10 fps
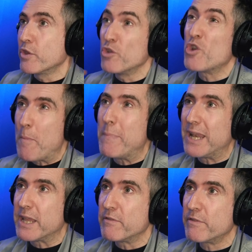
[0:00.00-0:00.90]
you can
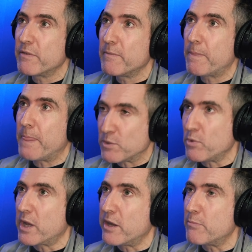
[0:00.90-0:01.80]
believe. That's
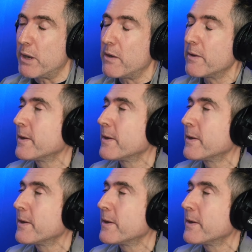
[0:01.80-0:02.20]
what I care about.